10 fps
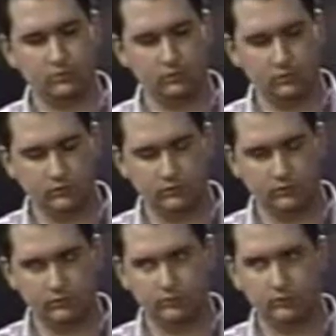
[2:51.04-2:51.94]

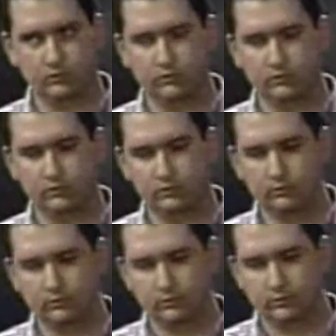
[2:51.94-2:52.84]

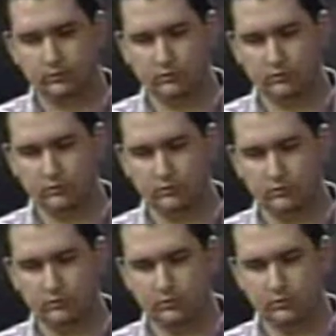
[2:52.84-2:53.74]

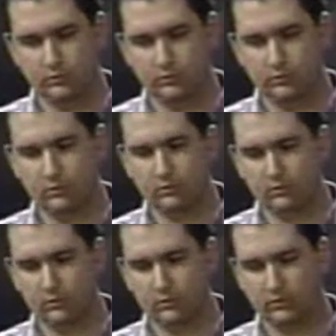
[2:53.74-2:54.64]

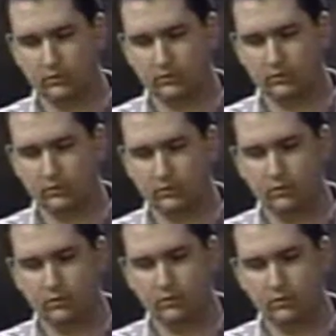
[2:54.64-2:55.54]

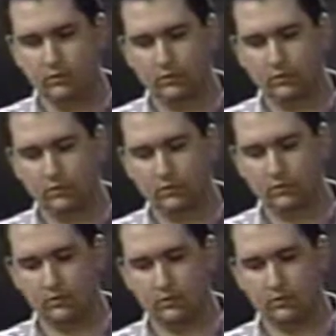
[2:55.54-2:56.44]

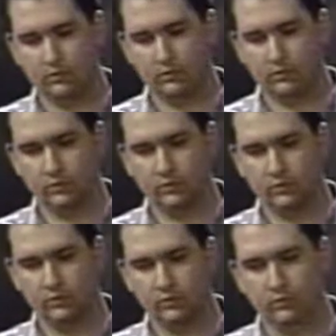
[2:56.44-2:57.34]

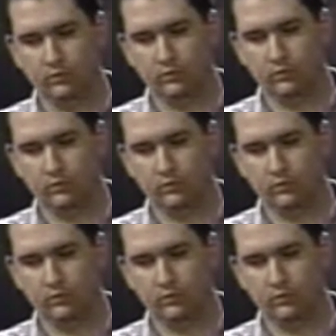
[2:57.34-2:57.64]
This person isn't speaking.